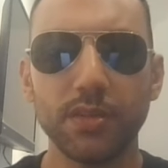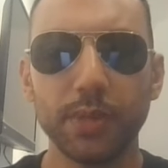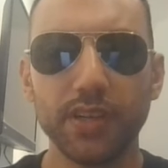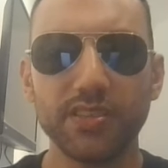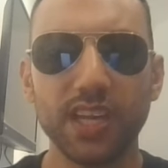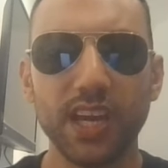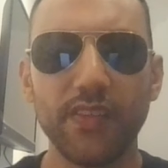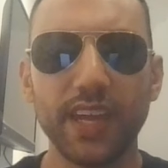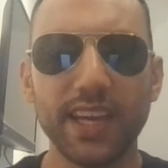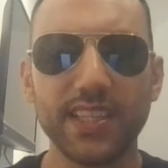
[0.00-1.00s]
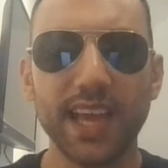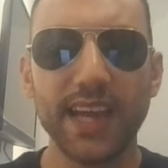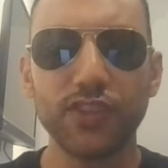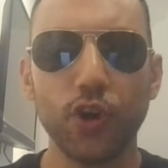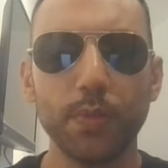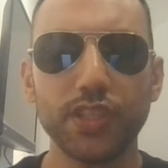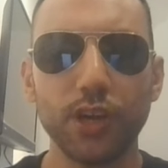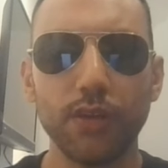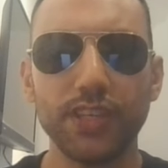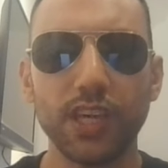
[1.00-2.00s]
because they are the exact opposite
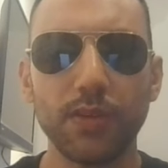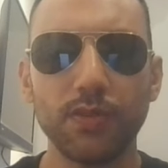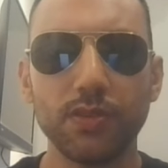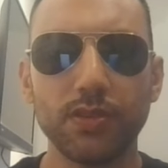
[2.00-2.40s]
of you.